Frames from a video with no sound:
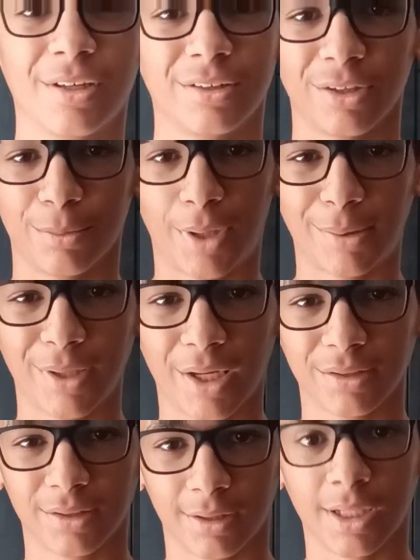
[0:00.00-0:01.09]
So you're probably
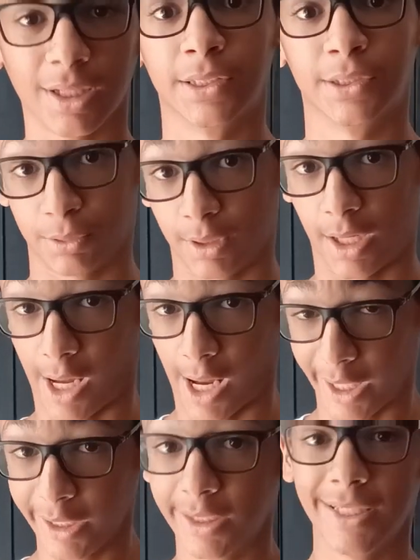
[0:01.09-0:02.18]
asking,
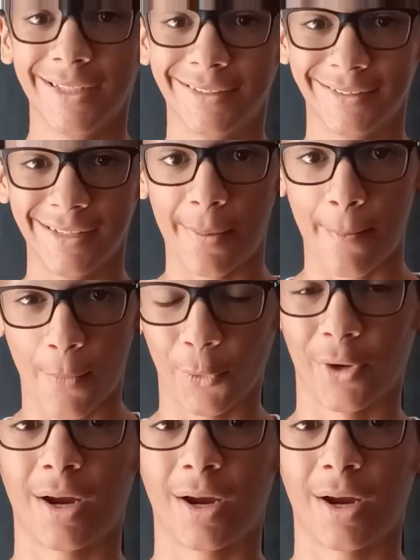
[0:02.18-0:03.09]
I need to see more.